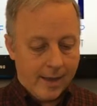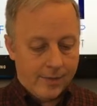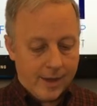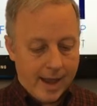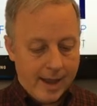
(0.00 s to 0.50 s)

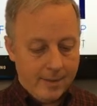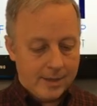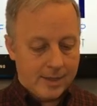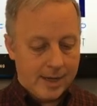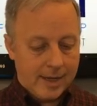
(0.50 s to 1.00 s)
Then Haman
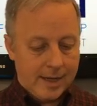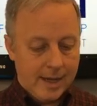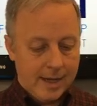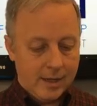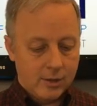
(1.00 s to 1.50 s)
said to
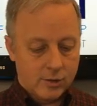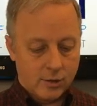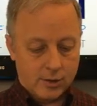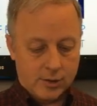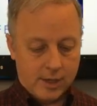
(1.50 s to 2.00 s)
King
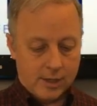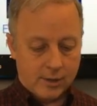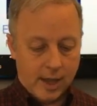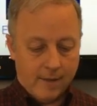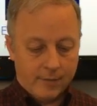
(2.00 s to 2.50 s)
Xerxes,
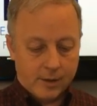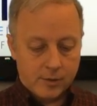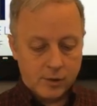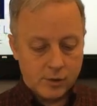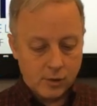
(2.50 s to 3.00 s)
there is
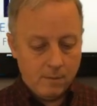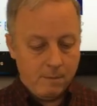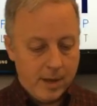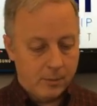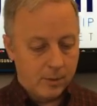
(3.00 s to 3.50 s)
a certain
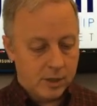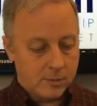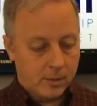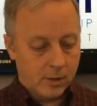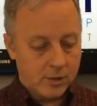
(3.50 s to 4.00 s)
people
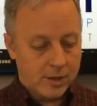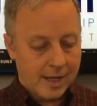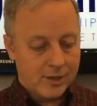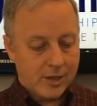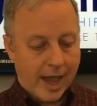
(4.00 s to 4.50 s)
dispersed
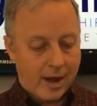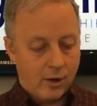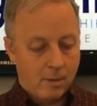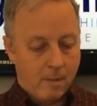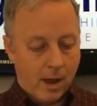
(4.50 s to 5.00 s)
and scattered
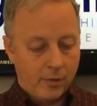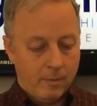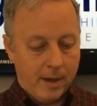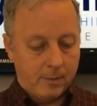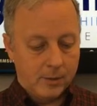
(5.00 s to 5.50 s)
among the
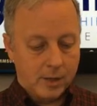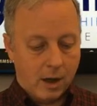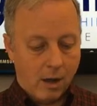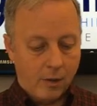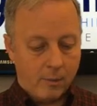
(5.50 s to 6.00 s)
peoples in
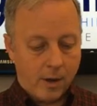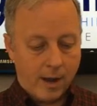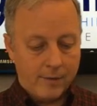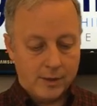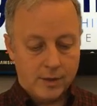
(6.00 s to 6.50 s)
all the
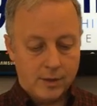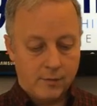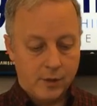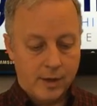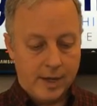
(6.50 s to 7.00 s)
provinces of
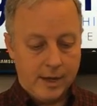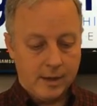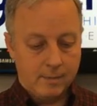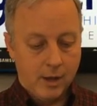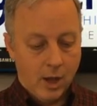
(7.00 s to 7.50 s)
your kingdom,